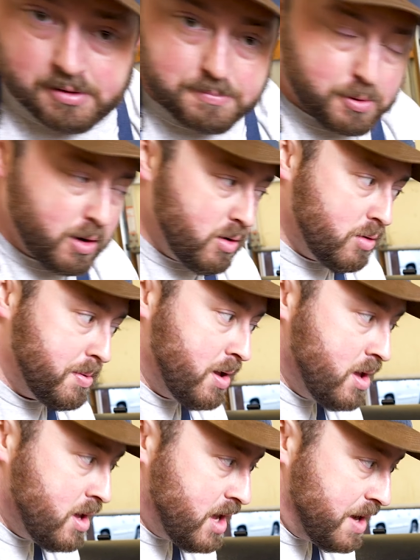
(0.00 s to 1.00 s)
probe.
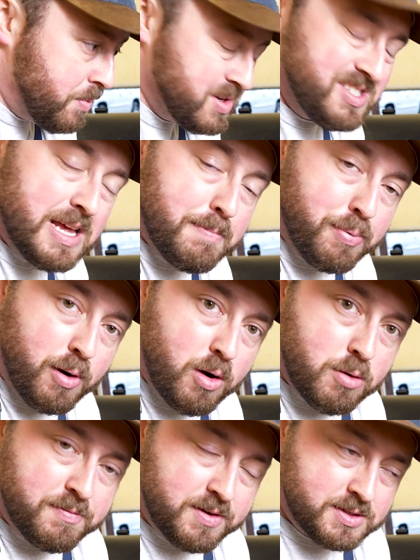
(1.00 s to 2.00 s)
And once that
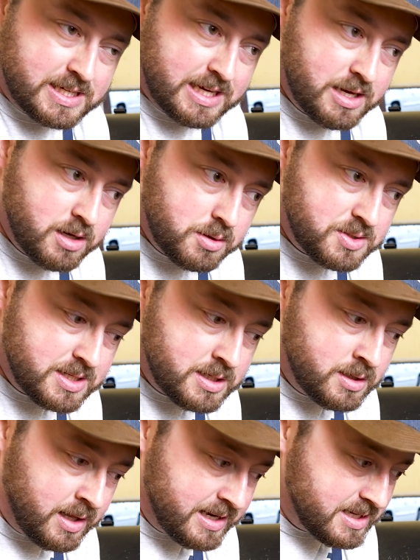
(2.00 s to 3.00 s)
probe feels like it goes
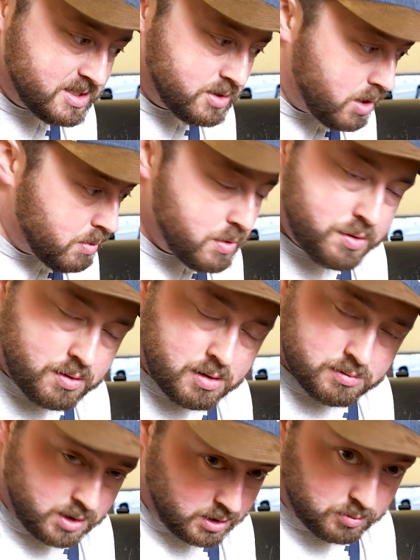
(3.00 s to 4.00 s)
in like it's going through
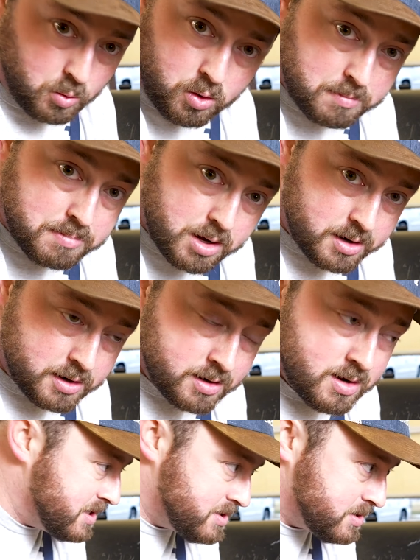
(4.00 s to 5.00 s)
warm butter,
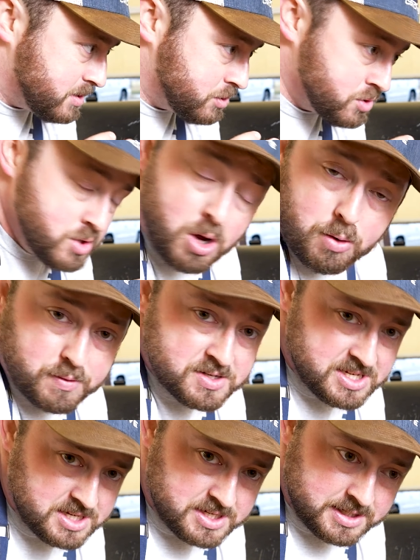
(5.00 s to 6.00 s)
there's no
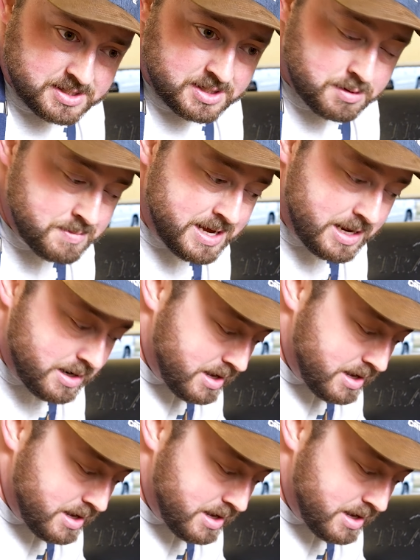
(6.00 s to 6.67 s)
resistance in the meat,